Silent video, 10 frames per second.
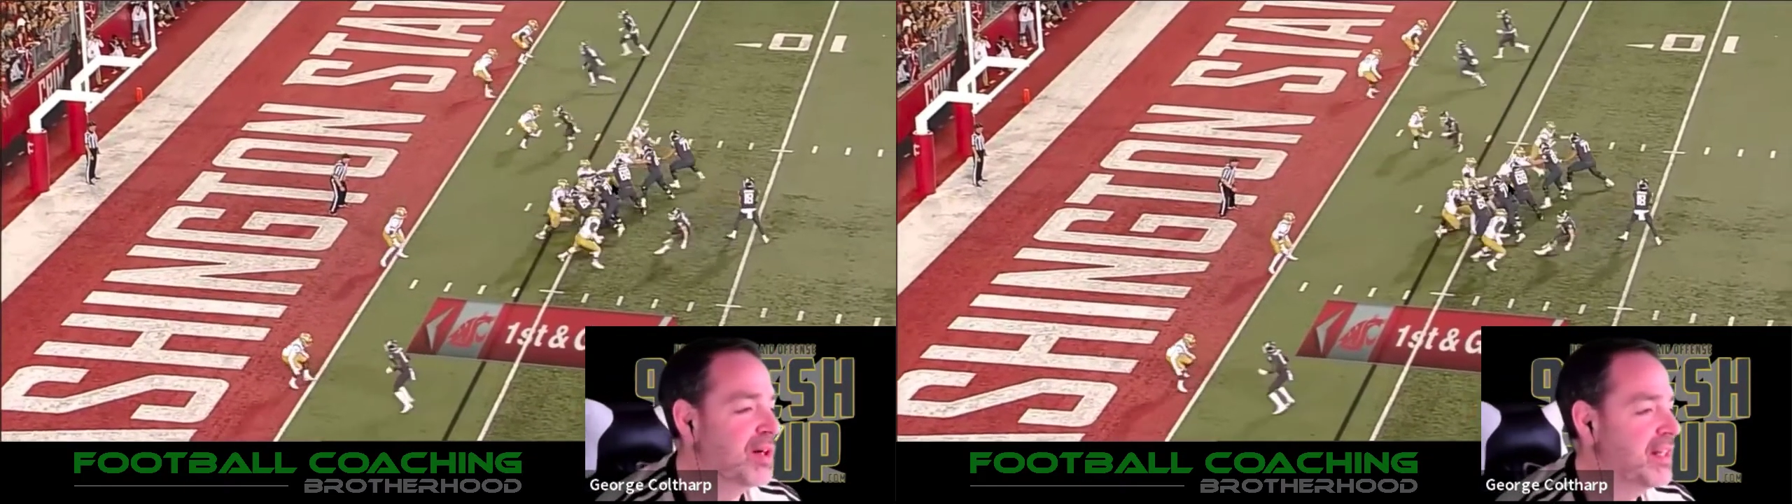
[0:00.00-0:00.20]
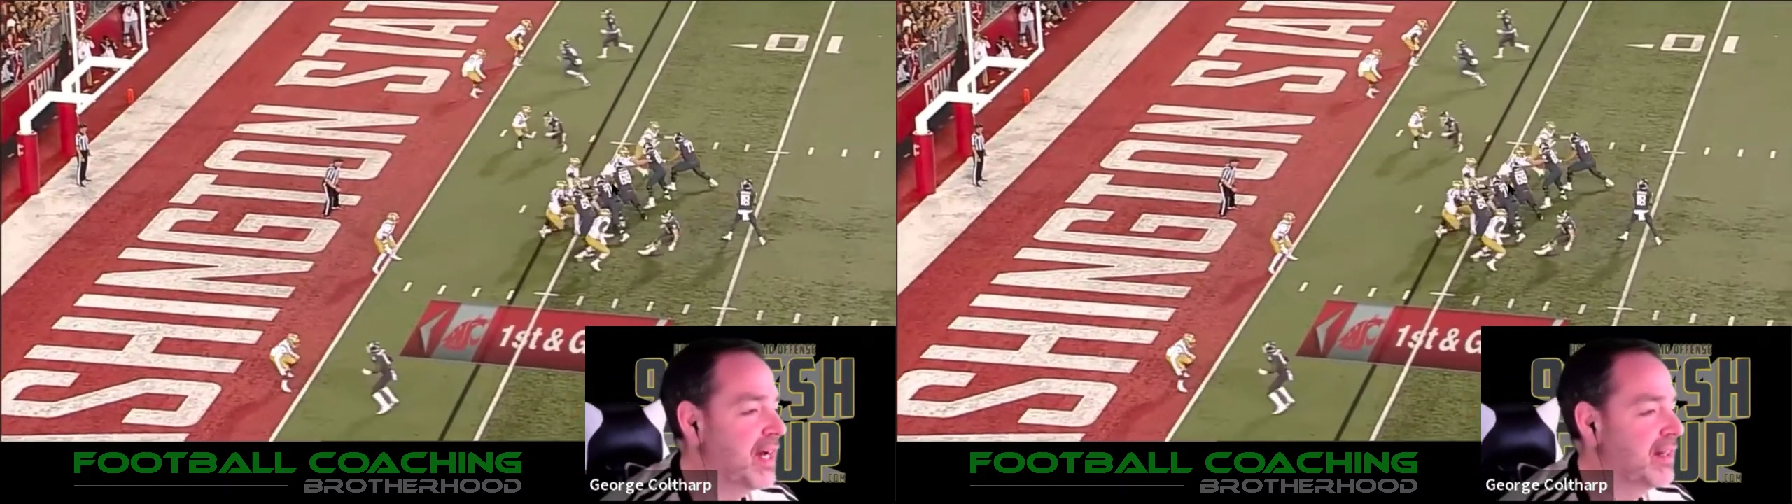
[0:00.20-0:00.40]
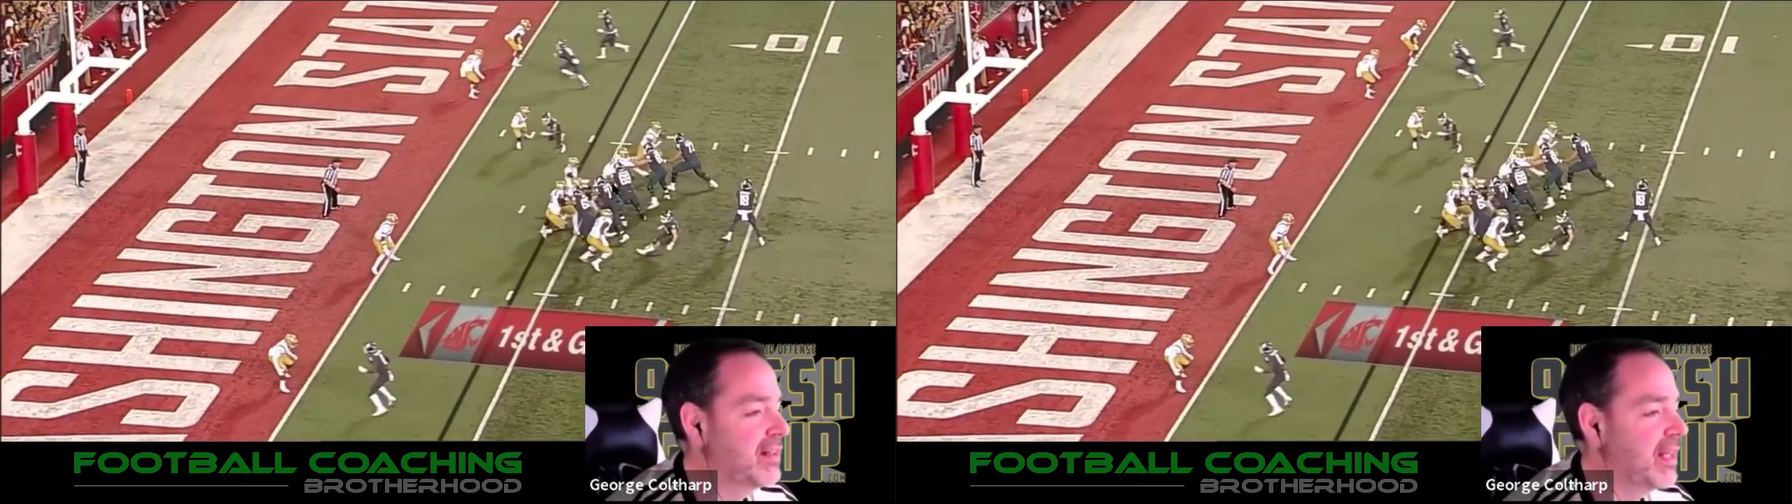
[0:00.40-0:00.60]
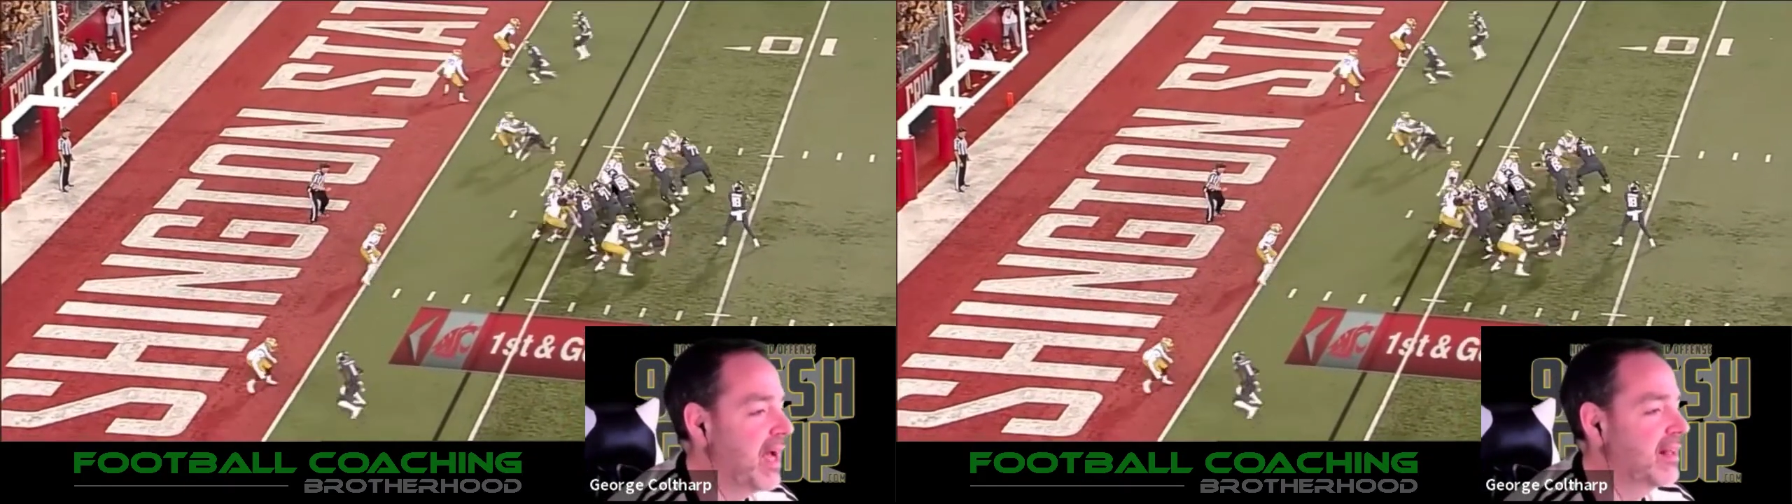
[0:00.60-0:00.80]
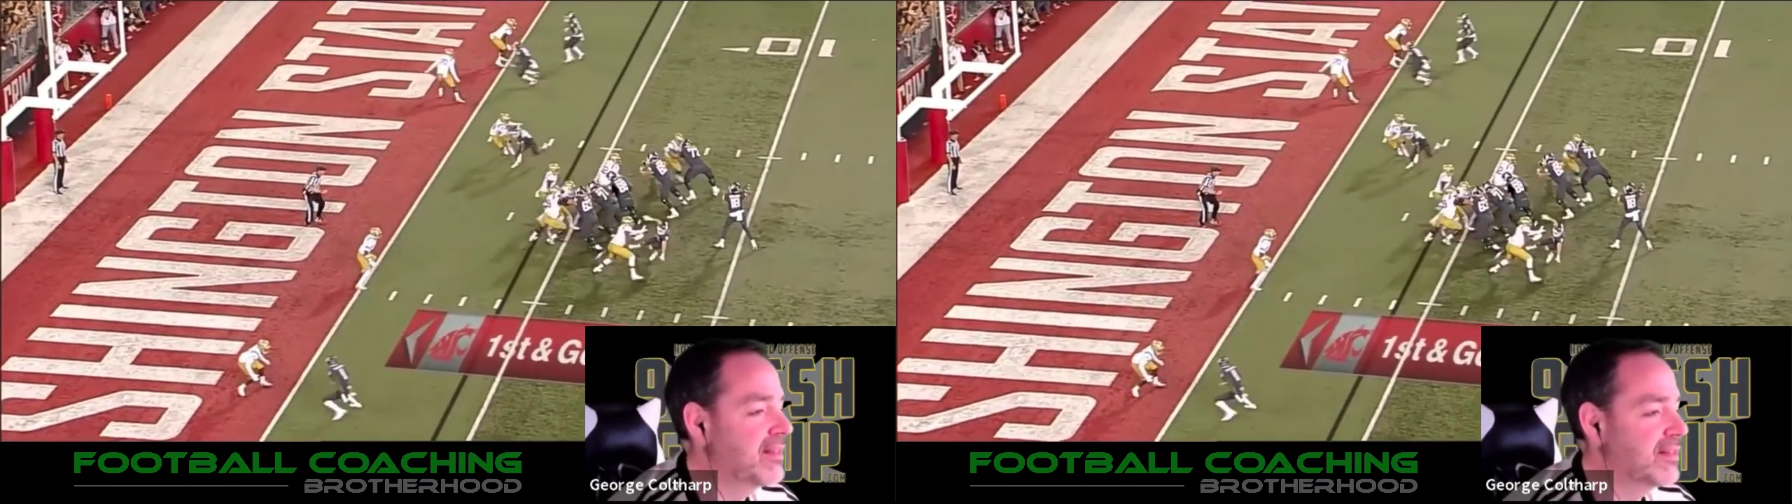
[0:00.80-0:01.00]
down in
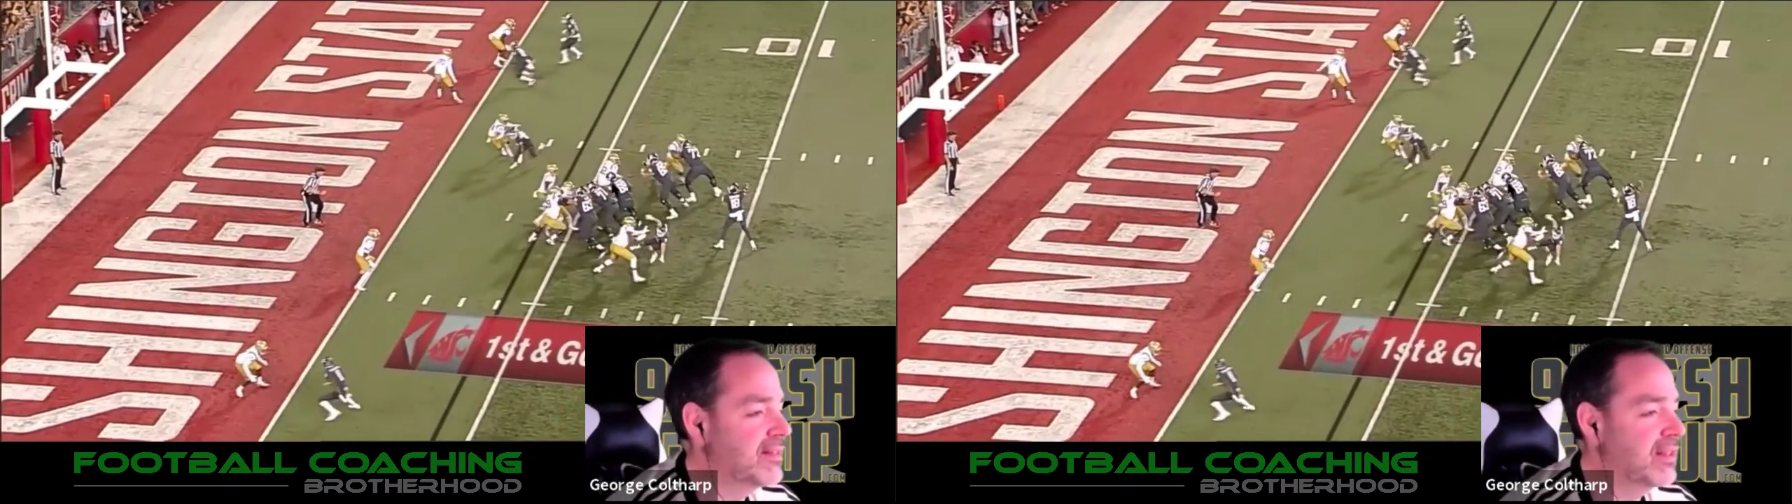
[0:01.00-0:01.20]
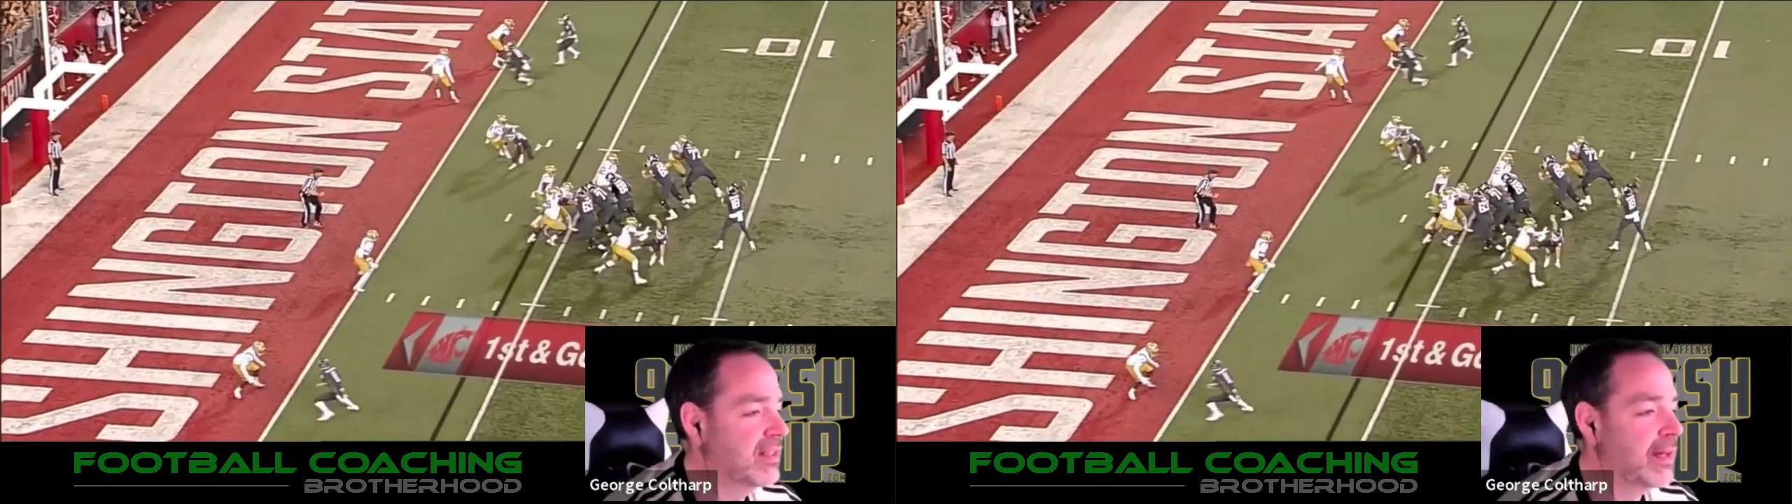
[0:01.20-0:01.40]
Dallas is that they